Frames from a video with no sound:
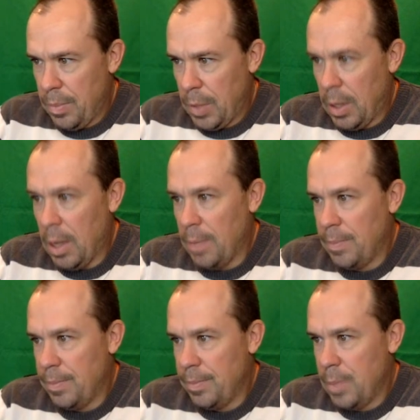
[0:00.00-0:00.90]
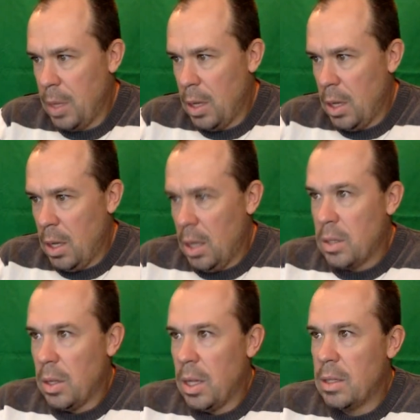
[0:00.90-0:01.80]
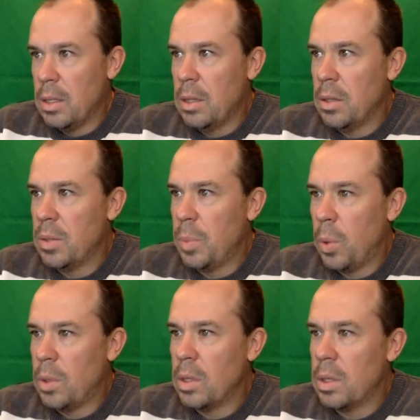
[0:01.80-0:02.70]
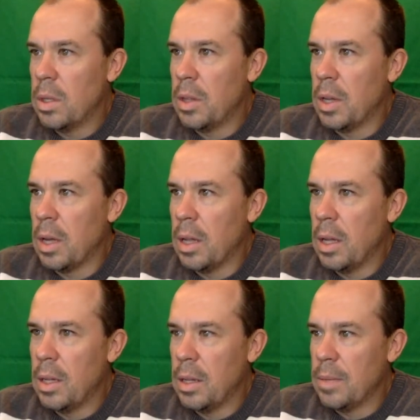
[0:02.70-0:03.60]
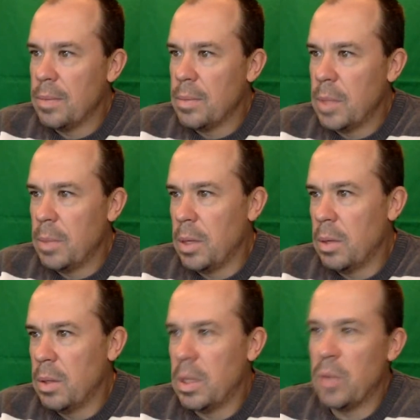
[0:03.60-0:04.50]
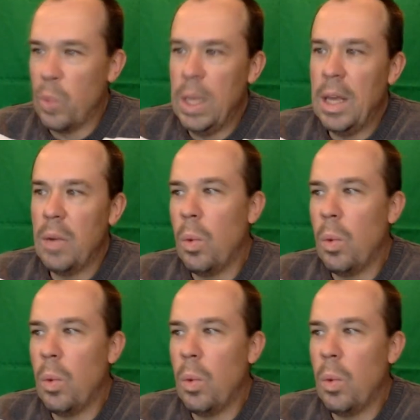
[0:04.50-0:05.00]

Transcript: Yeah. So that's a little sports the thing. I liked it. Something that says weekend